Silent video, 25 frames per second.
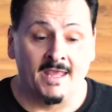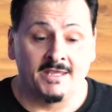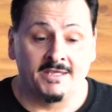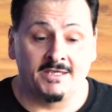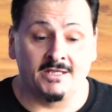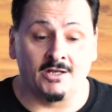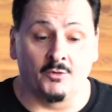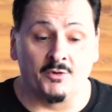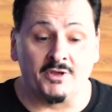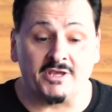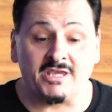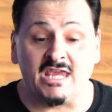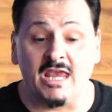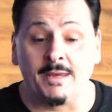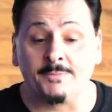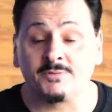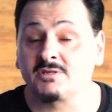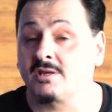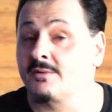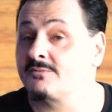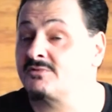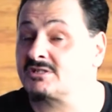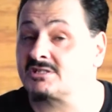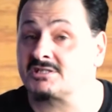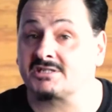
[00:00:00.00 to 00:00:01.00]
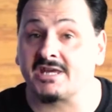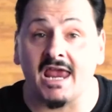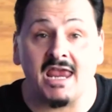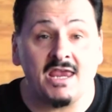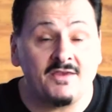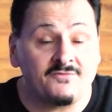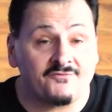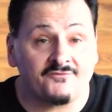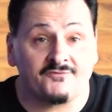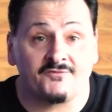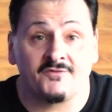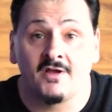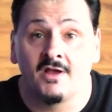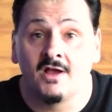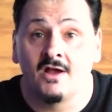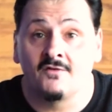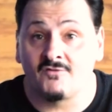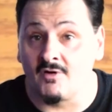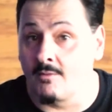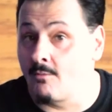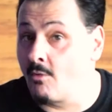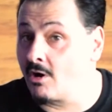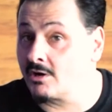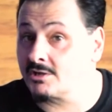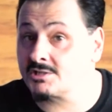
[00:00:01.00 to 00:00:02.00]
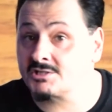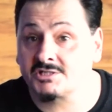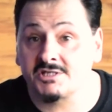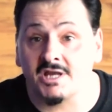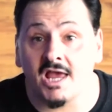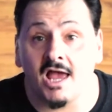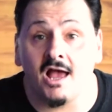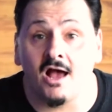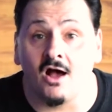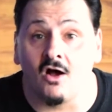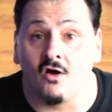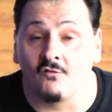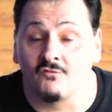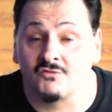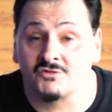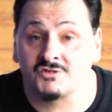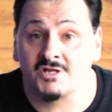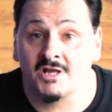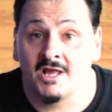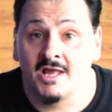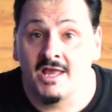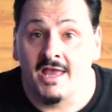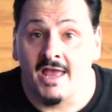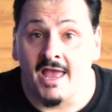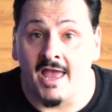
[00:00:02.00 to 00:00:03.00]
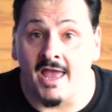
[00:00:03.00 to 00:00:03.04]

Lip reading: He keeps us safe from ourselves